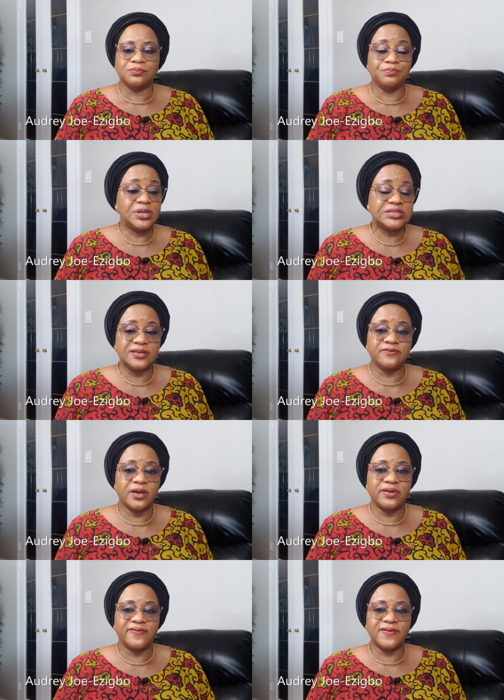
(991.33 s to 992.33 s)
beating
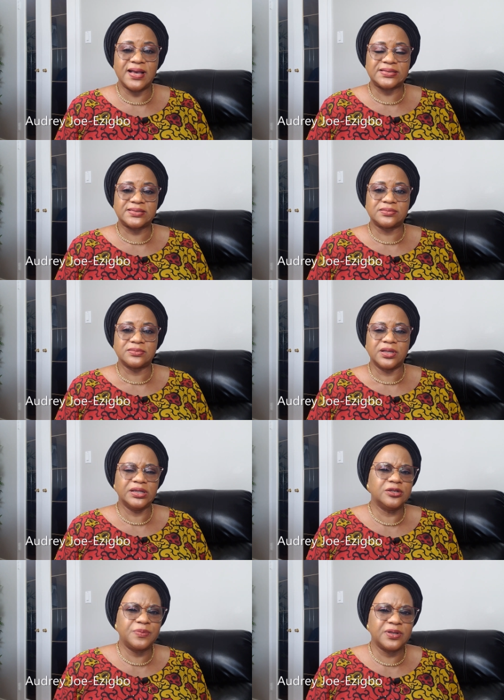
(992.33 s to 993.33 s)
very fast, a
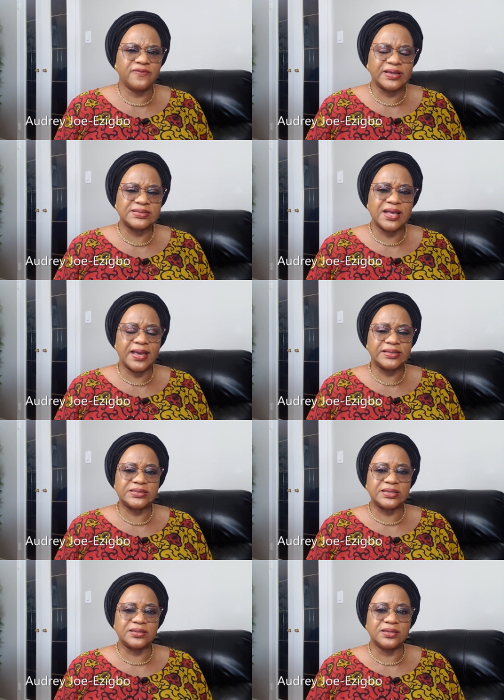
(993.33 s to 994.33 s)
little bit of
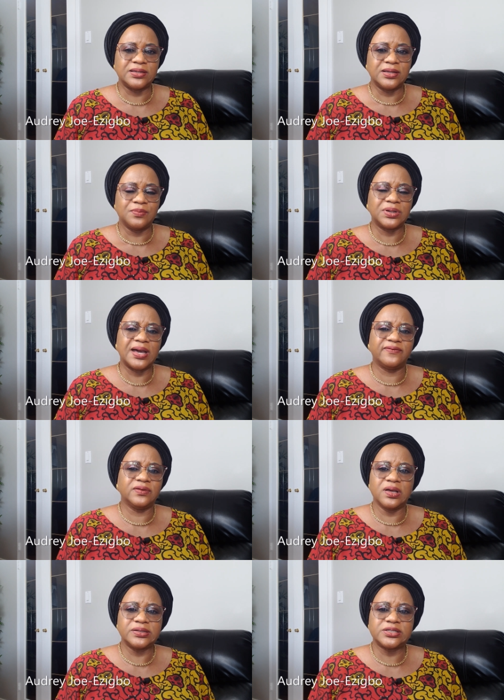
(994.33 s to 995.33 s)
anxiety, but I've
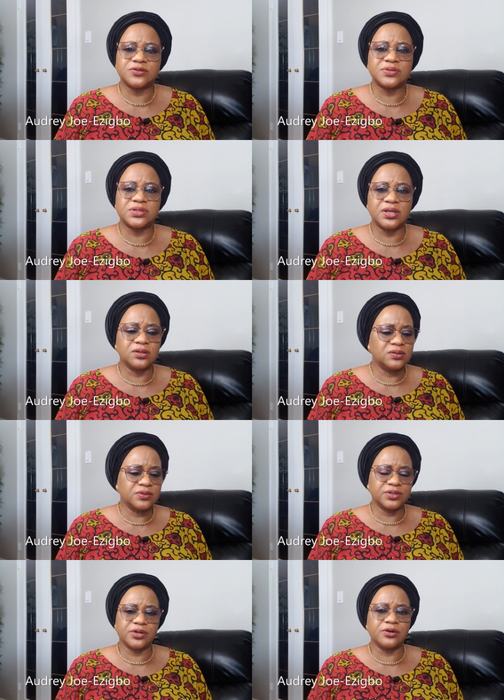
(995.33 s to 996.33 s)
learned to say,
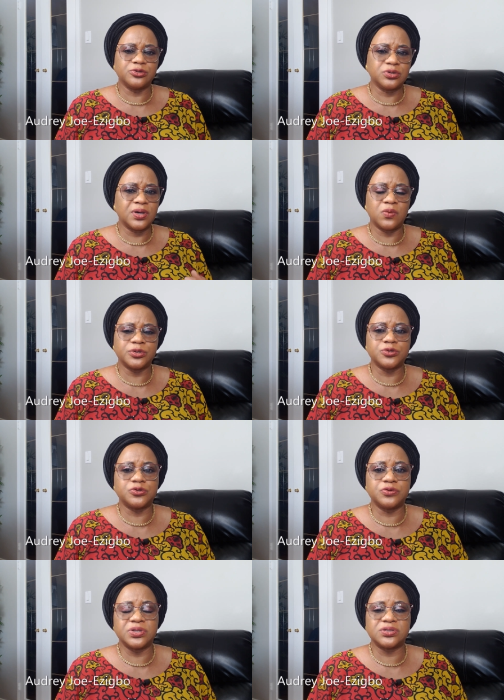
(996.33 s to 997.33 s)
look, girl, you either want to
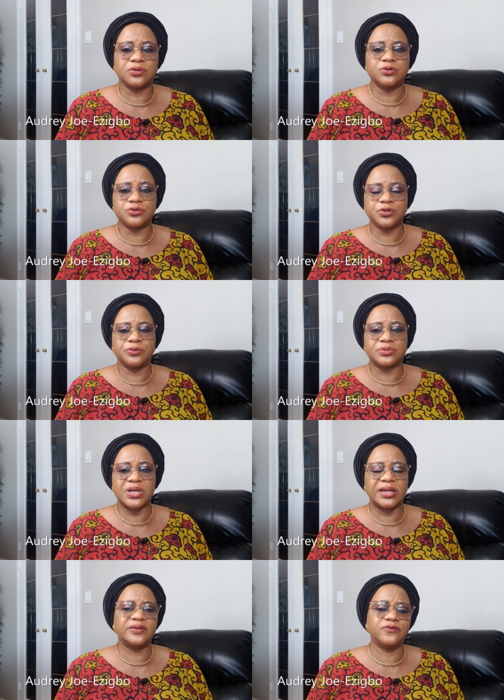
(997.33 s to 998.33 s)
do this or you don't.
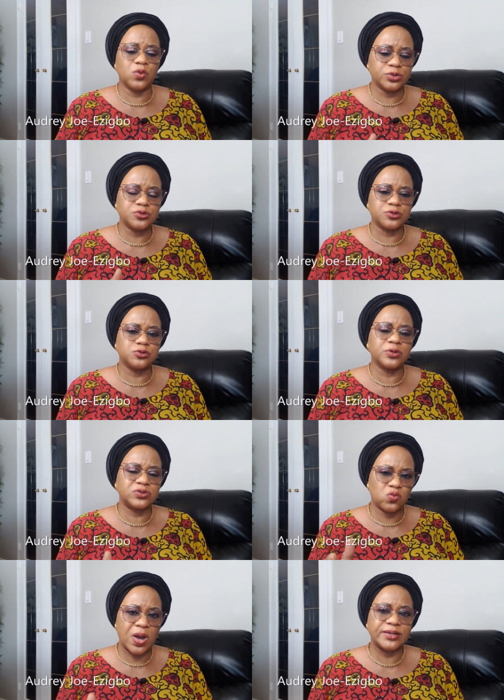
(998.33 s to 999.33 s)
And if you want to do
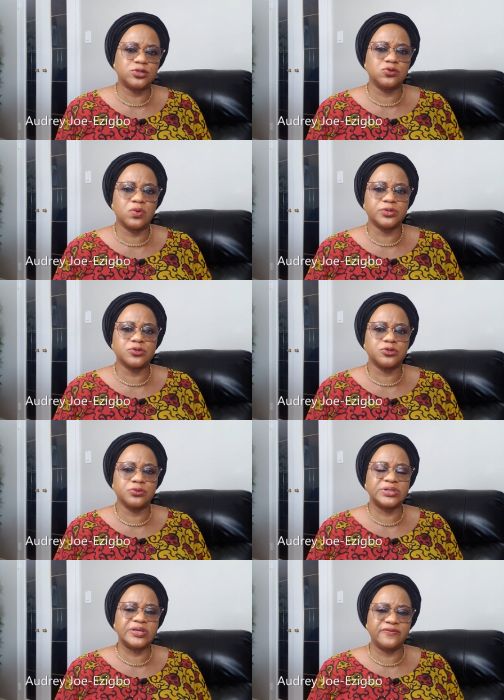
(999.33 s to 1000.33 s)
it, why do you want to
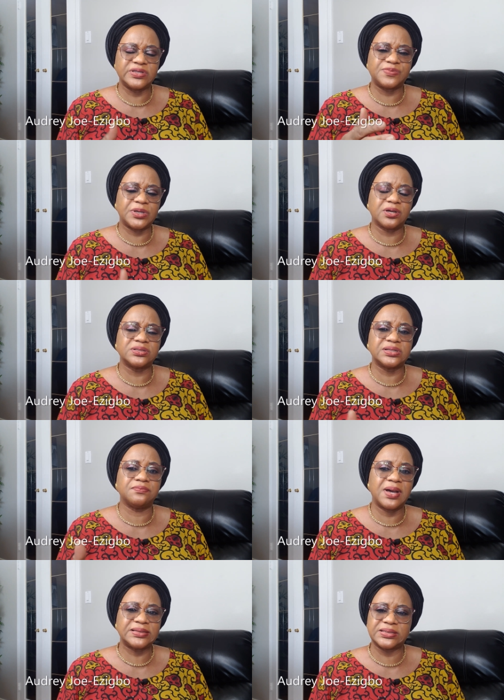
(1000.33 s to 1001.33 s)
do it? If it's because it
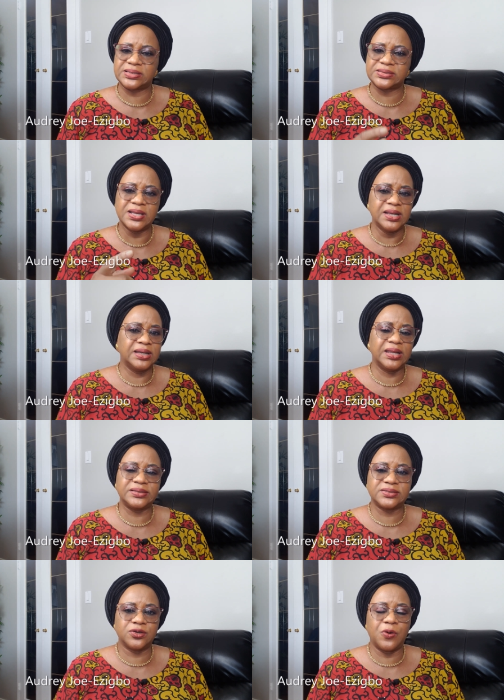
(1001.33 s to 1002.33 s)
matters,
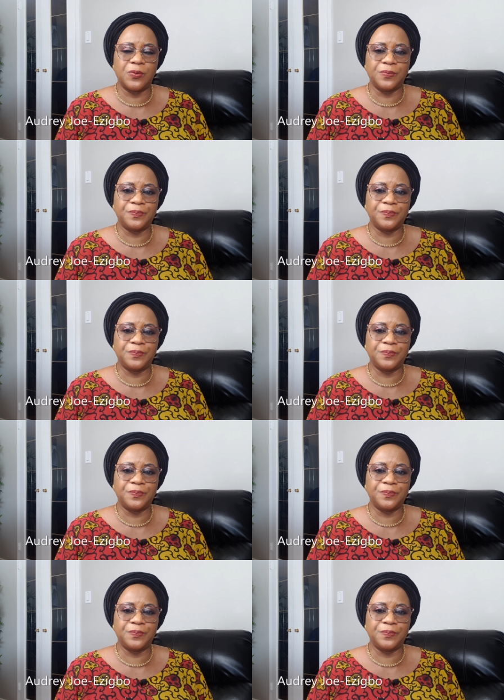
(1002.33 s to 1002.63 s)
let's go.